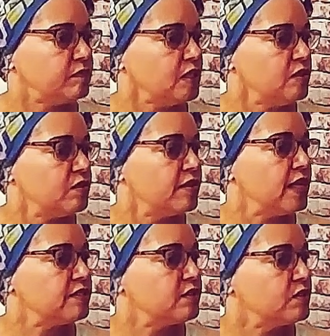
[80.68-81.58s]

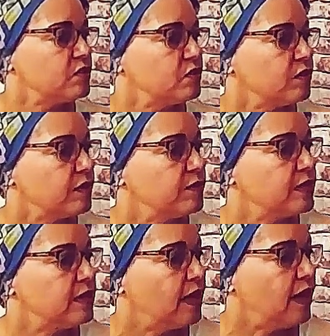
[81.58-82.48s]
that's the story
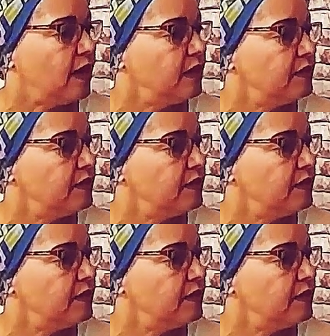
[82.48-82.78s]
with that.